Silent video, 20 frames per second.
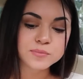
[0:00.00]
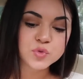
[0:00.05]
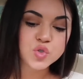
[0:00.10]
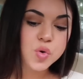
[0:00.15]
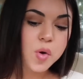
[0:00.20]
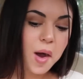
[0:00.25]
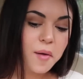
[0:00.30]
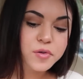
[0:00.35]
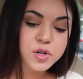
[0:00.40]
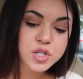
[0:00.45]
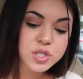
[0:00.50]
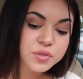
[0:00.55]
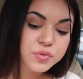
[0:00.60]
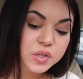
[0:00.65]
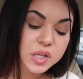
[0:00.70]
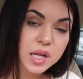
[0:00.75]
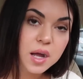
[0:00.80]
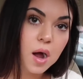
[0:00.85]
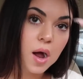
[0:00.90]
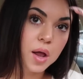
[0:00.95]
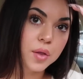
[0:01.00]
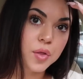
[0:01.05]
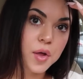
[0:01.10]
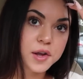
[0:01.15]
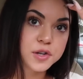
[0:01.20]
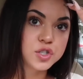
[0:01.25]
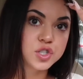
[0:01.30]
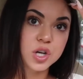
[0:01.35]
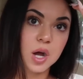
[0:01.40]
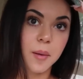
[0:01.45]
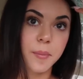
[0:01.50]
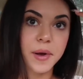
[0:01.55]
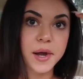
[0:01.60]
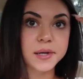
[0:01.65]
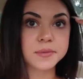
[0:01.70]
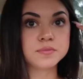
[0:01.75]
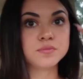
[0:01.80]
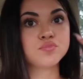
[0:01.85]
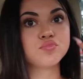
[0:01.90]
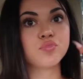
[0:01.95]
do you ever just feel like online
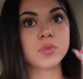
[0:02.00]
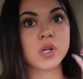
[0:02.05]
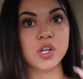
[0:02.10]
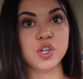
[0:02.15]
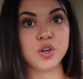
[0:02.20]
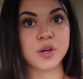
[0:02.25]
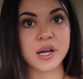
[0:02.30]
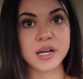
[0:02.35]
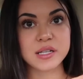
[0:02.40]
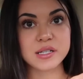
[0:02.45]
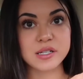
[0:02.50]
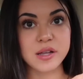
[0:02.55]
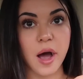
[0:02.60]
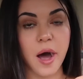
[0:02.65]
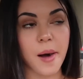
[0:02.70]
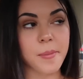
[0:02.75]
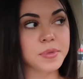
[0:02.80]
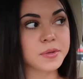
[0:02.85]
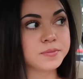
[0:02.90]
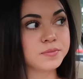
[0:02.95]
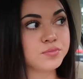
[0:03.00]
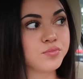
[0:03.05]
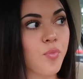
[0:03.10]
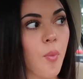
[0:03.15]
shopping and you can't stop?